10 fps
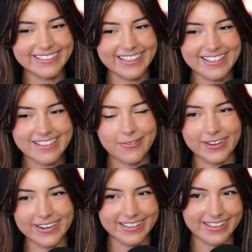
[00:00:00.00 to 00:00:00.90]
That's
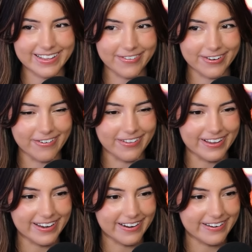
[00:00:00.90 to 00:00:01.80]
funny that they were all
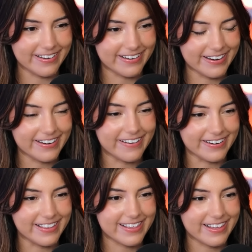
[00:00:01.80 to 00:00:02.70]
in out in
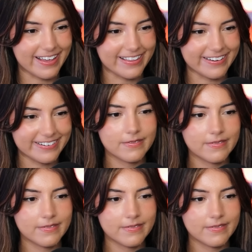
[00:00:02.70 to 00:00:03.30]
on it together.